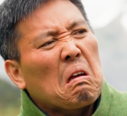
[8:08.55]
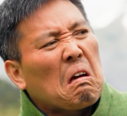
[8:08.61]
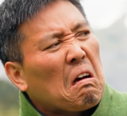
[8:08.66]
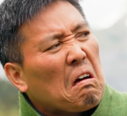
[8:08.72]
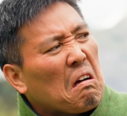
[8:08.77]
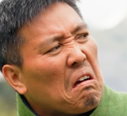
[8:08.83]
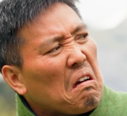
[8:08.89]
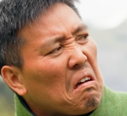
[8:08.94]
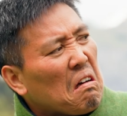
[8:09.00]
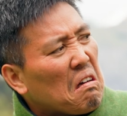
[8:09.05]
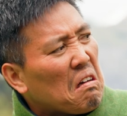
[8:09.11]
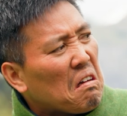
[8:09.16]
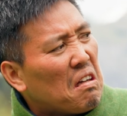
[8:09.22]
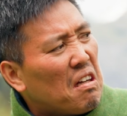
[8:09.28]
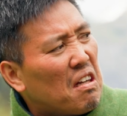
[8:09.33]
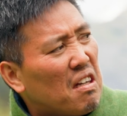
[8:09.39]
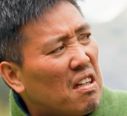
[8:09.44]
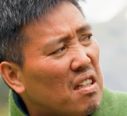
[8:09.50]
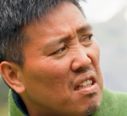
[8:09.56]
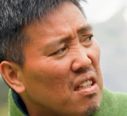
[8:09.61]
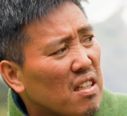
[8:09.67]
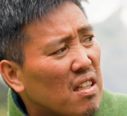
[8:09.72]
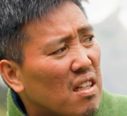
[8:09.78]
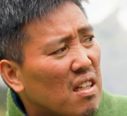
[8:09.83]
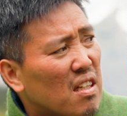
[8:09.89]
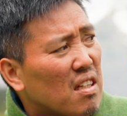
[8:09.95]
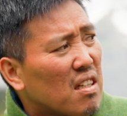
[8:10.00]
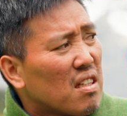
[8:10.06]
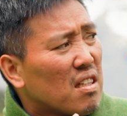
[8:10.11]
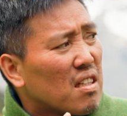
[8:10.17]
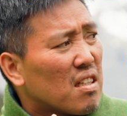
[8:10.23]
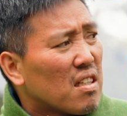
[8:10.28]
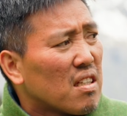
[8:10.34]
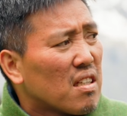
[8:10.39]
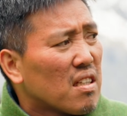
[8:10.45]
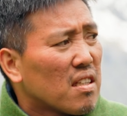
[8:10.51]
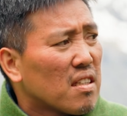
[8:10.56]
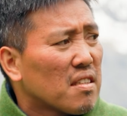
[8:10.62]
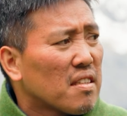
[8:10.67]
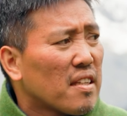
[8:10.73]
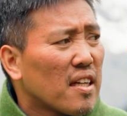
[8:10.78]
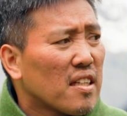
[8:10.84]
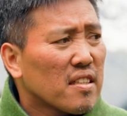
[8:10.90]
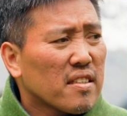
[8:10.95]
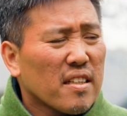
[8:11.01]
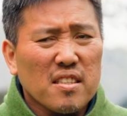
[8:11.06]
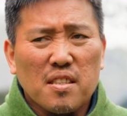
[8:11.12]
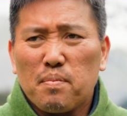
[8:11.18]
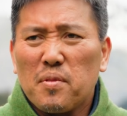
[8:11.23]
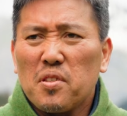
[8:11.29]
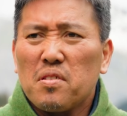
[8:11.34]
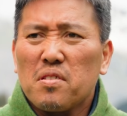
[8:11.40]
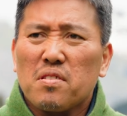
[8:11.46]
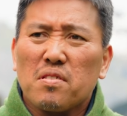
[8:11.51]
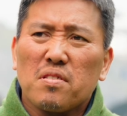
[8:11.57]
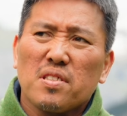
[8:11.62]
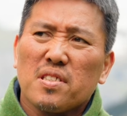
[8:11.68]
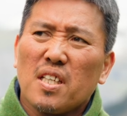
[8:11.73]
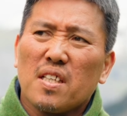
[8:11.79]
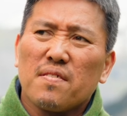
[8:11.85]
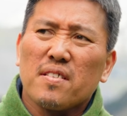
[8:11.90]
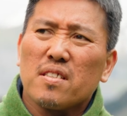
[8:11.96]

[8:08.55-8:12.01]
Oh, that spiritual stuff,